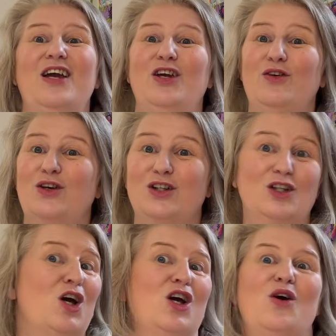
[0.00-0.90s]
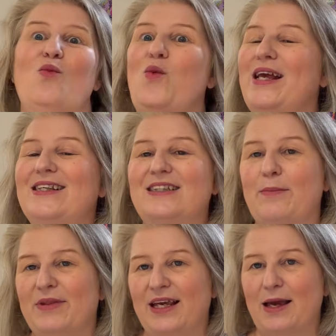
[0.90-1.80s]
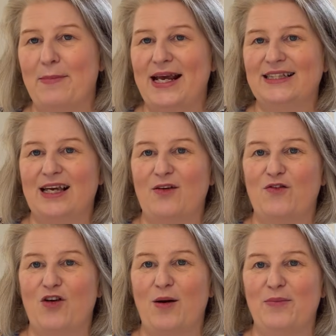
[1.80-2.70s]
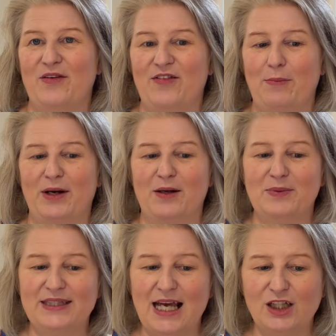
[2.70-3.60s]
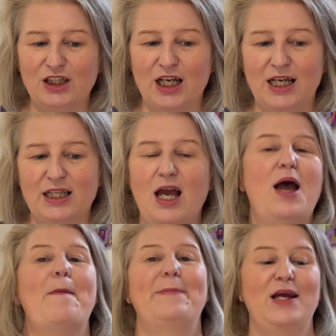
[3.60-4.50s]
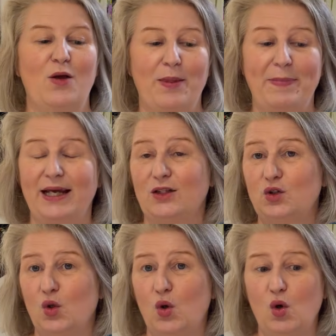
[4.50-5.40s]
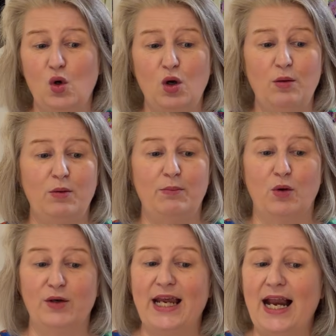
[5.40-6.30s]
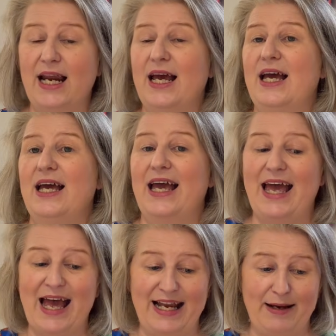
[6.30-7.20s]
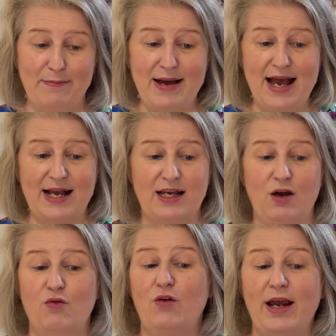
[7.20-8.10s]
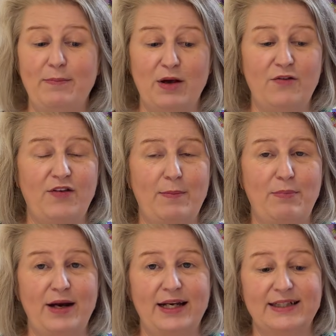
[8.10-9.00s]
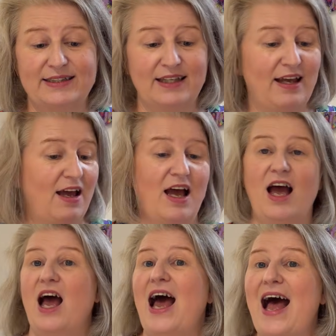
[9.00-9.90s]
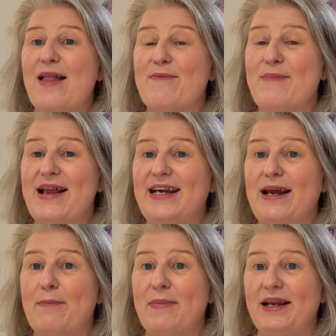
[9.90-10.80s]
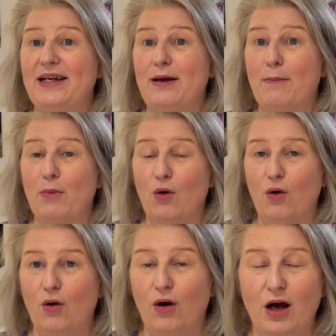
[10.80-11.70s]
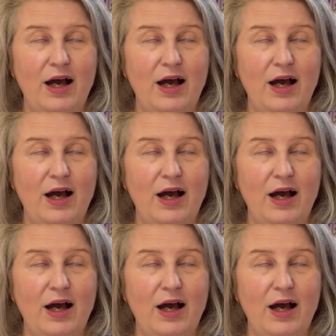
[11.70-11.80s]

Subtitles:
You could win something amazing from the Fabric Obsession, Beyond Pink Door, Bornella, Ellie and Mac, Rainbow Fabrics, and many, many more.